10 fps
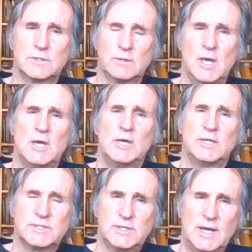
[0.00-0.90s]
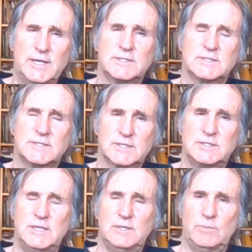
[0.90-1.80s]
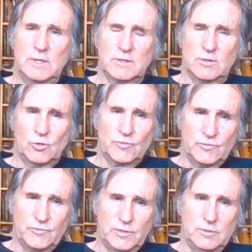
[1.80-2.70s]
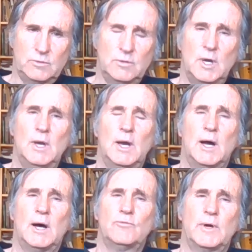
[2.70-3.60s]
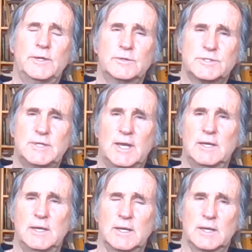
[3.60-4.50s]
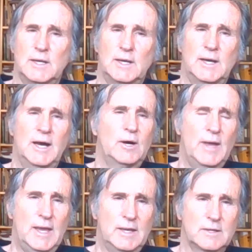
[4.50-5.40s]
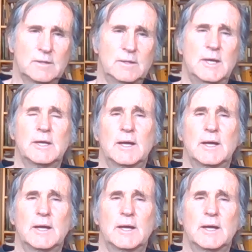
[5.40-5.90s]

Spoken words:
So it's a nice 16-minute overview of understanding how Hegel